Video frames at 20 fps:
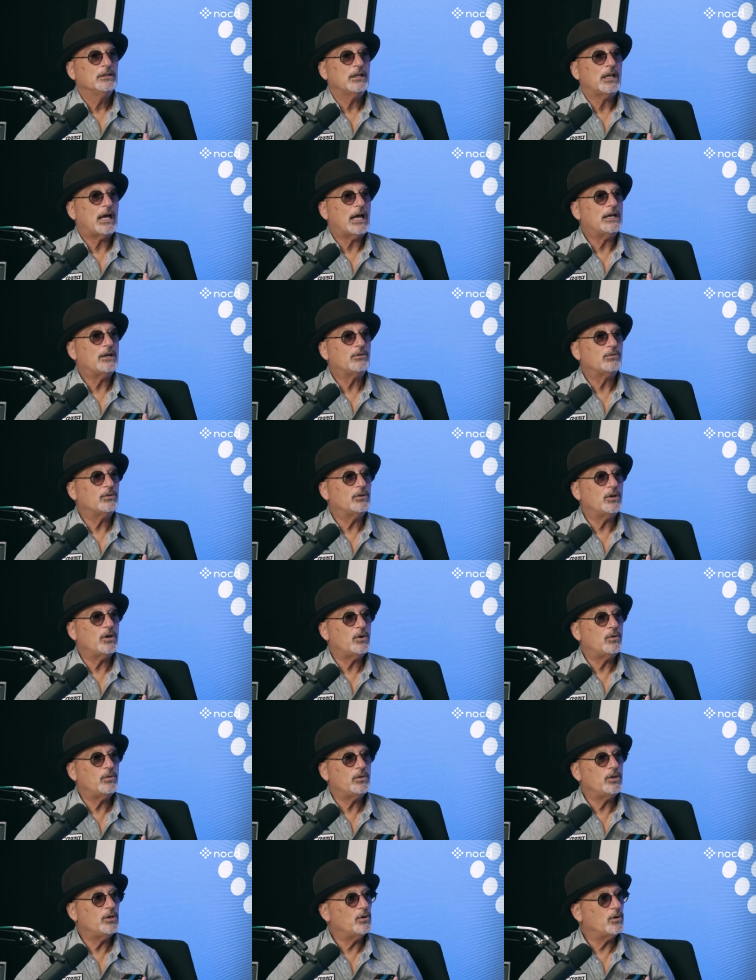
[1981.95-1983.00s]
I don't
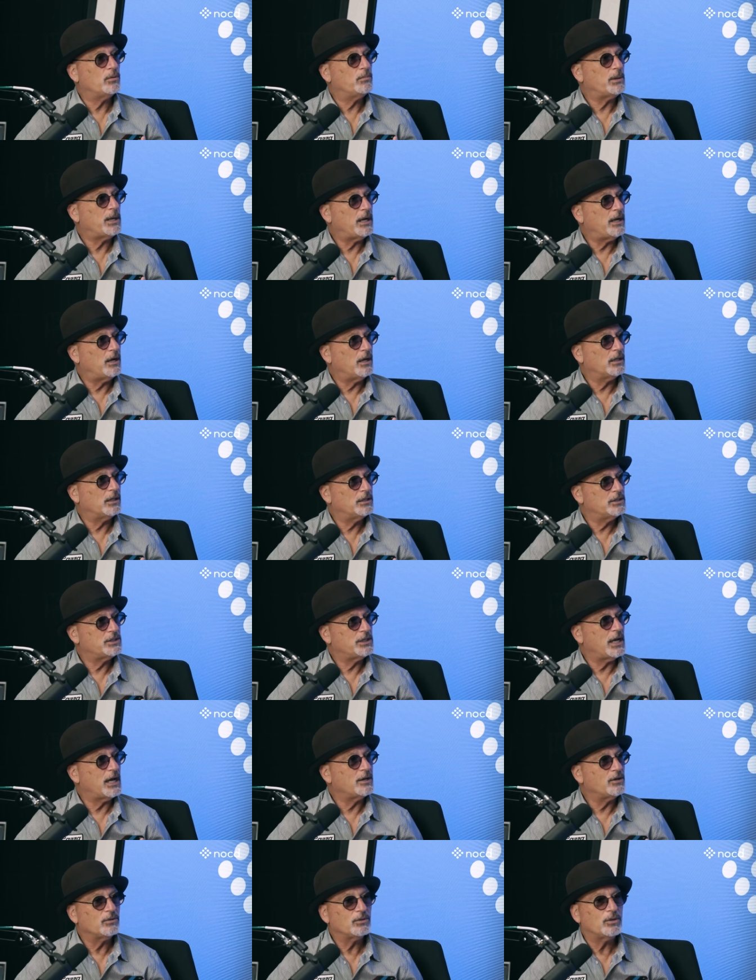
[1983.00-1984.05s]
know your biology.
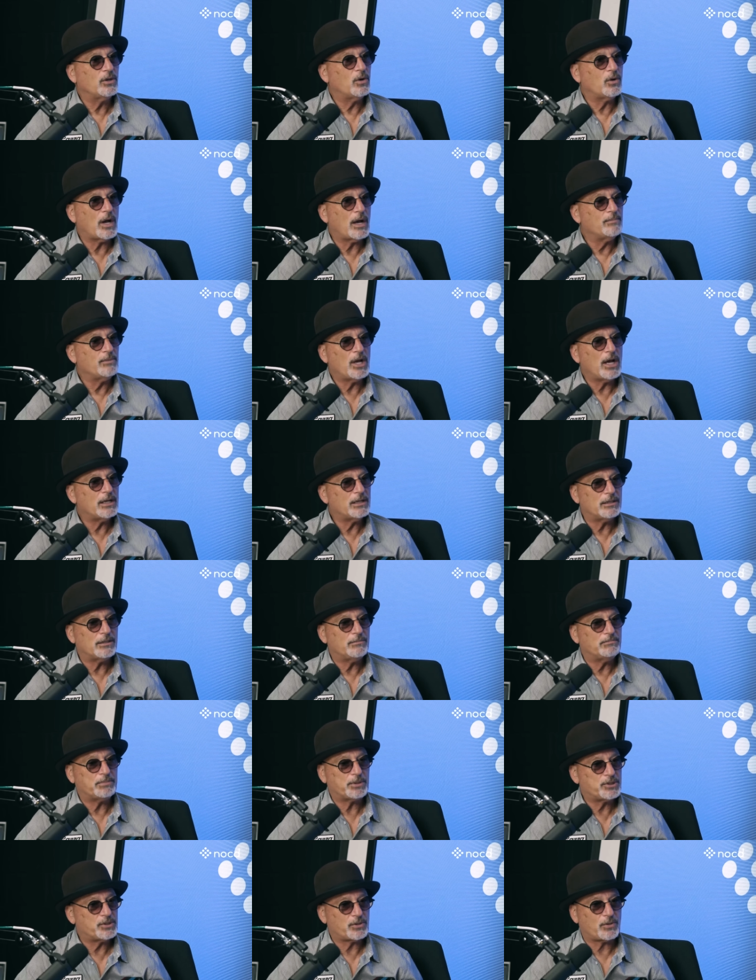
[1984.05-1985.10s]
I don't know. I'm not
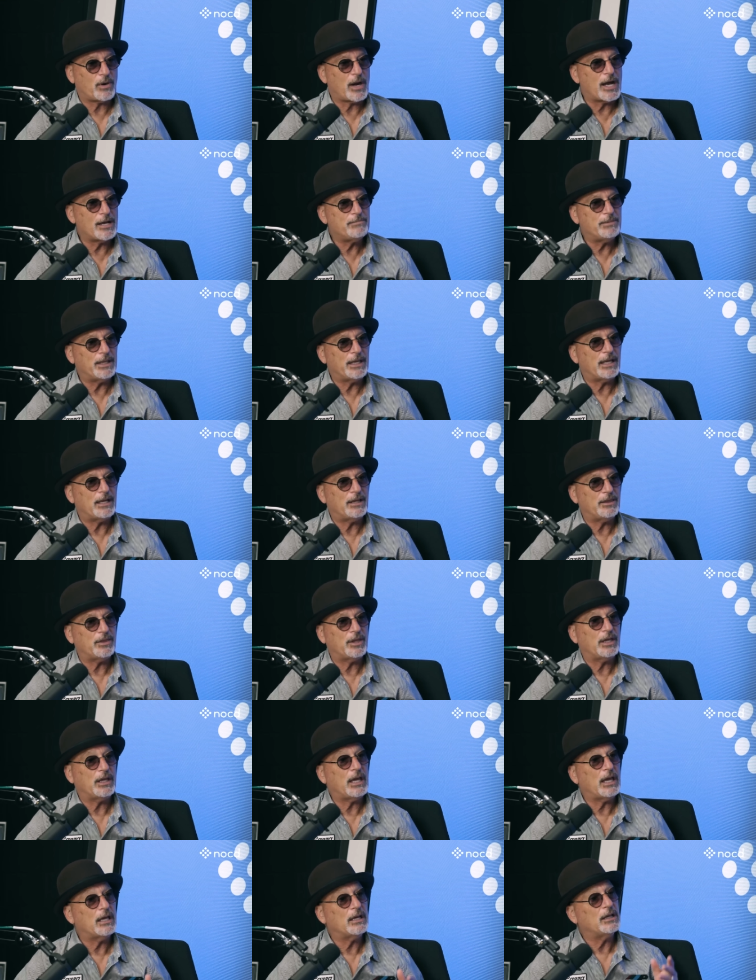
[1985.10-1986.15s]
prescribing
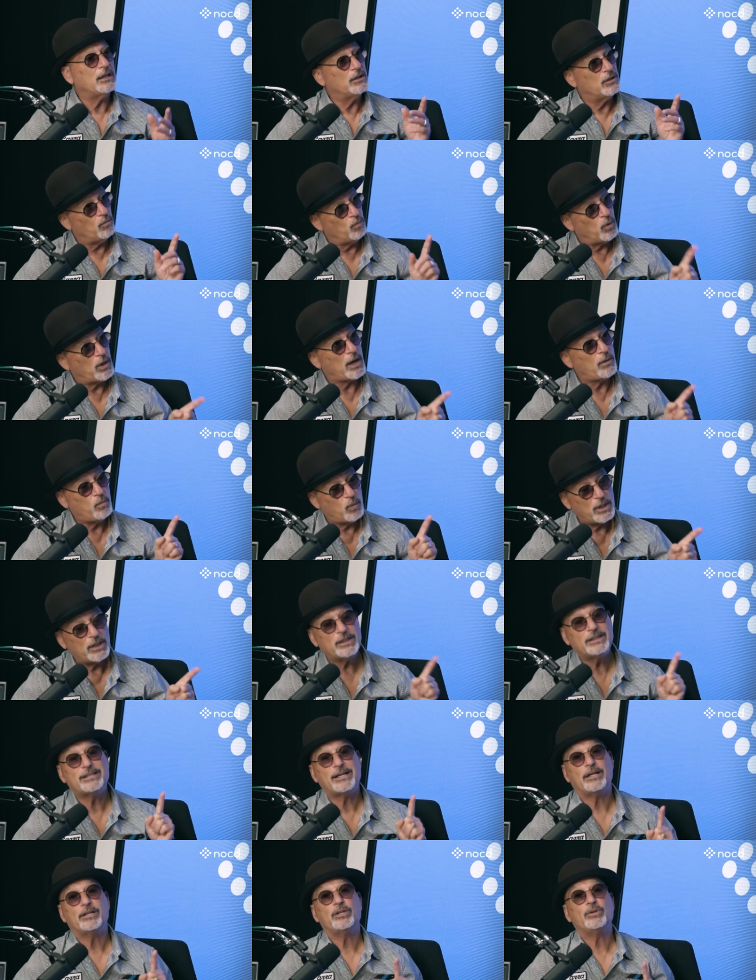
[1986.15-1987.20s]
anything. And what I will
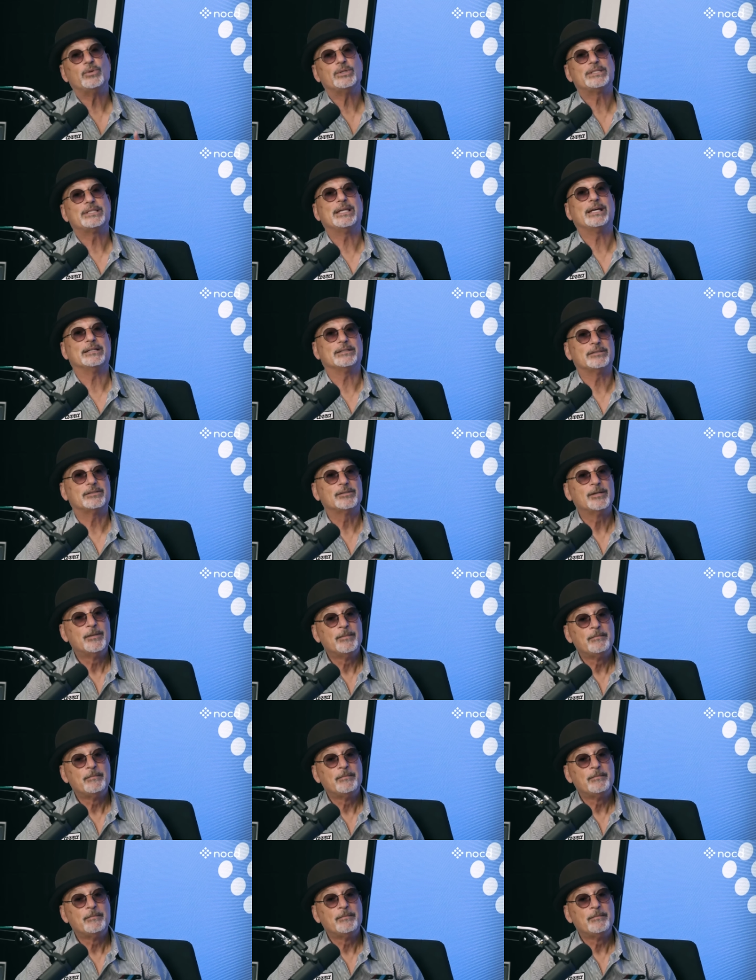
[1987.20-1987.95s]
tell you is this,